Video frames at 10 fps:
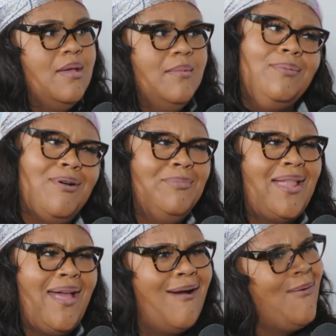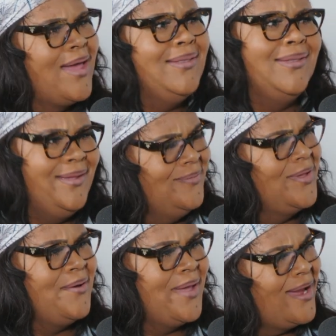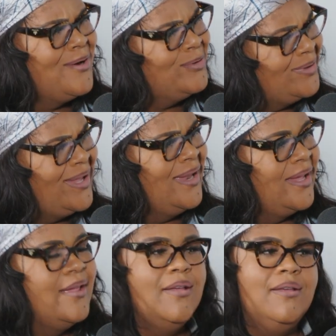people gonna be like, oh, I love your hair. Who did it?